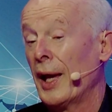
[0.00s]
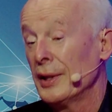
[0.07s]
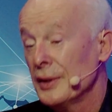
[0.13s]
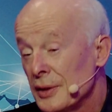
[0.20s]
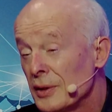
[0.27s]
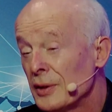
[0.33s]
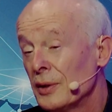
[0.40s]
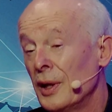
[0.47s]

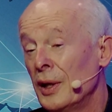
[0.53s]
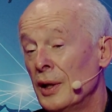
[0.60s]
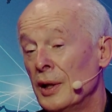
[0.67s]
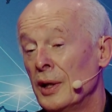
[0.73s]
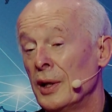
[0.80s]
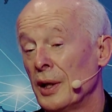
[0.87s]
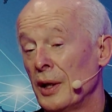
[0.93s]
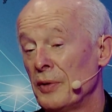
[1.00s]
And
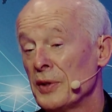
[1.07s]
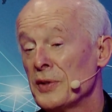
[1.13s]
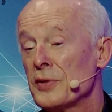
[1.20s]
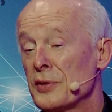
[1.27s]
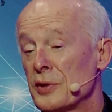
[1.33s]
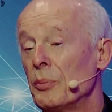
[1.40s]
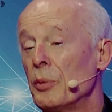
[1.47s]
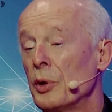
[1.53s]

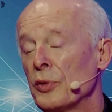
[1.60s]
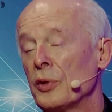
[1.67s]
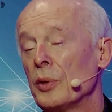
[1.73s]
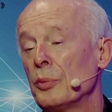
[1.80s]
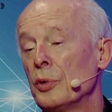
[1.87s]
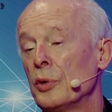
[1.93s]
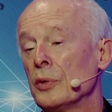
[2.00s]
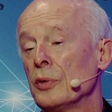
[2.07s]
this is the
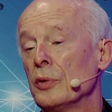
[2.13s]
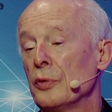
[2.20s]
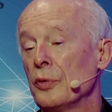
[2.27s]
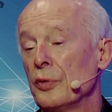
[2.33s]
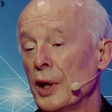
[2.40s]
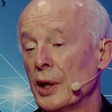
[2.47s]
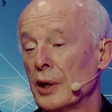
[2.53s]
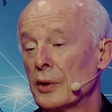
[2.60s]
most
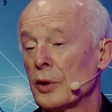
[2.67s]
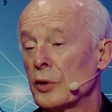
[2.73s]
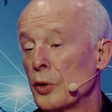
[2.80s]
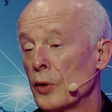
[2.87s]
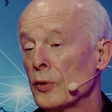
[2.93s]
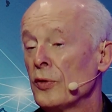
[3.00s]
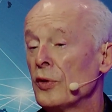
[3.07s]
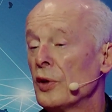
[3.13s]
important thing, the
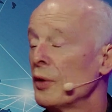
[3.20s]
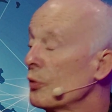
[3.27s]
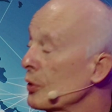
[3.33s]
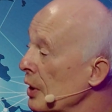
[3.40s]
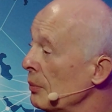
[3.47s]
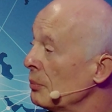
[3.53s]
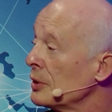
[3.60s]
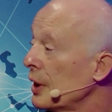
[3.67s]
costs
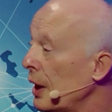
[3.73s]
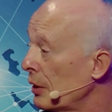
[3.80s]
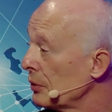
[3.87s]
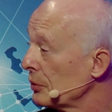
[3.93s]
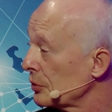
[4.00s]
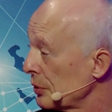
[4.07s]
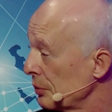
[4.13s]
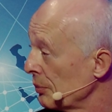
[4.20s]
have come
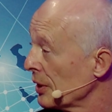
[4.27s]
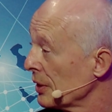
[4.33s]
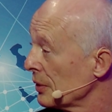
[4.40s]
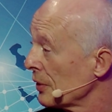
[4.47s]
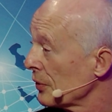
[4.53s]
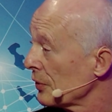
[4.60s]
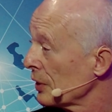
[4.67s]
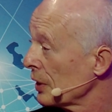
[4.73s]
down
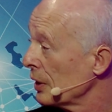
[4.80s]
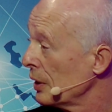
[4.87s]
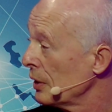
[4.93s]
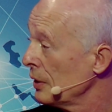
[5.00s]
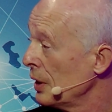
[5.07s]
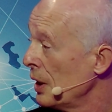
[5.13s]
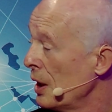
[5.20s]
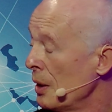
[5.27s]
tremendously. Yeah?